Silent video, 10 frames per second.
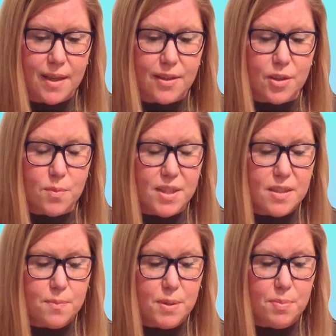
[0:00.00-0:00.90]
You
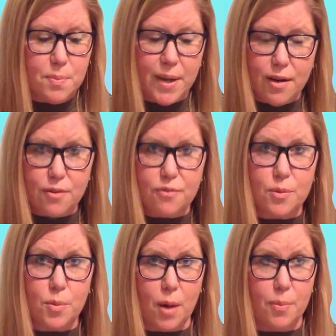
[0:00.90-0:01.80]
must be prepared
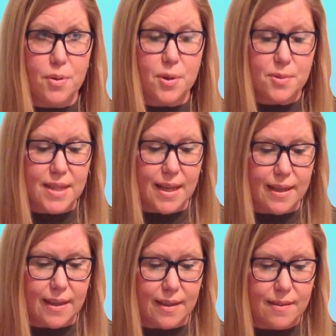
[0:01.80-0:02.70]
for proper
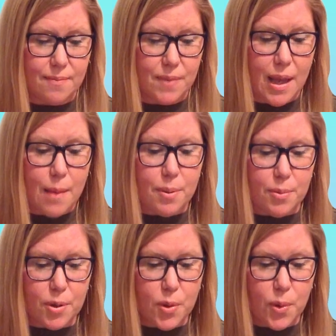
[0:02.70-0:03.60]
note-taking, but
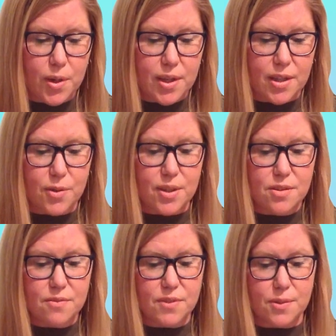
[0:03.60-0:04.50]
recording your
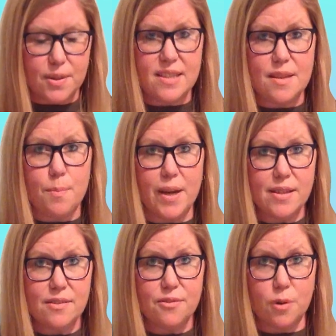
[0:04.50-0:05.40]
interview is the
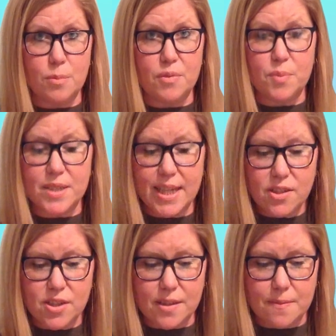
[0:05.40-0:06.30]
best form of
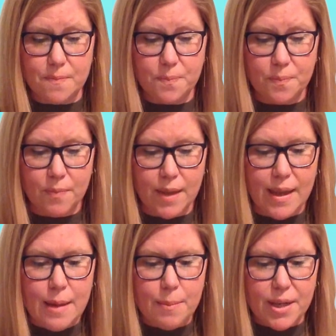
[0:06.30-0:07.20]
protection.
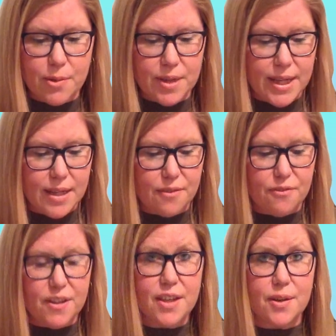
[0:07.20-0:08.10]
By creating a
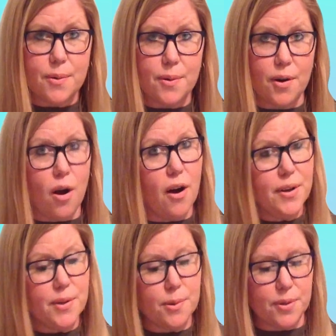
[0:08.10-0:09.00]
video or
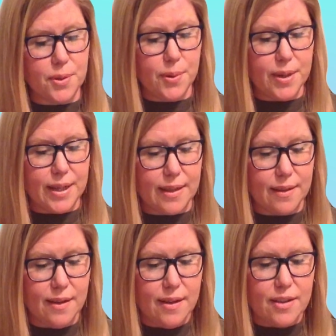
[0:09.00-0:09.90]
audio recording,
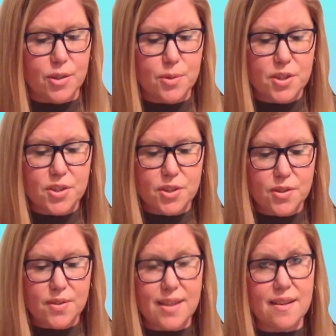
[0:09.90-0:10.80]
you
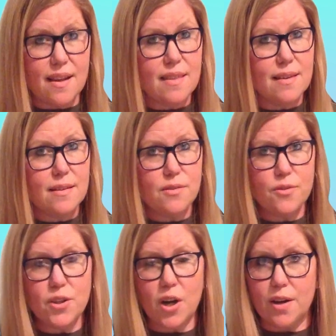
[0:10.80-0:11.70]
ensure that nothing is
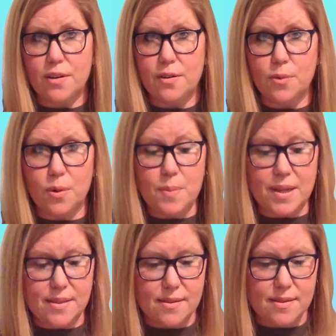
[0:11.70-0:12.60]
forgotten or
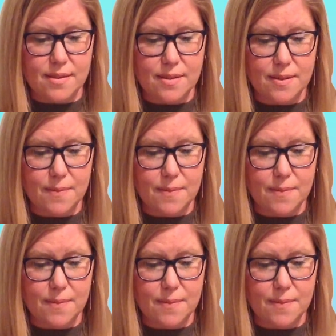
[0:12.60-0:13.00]
missed.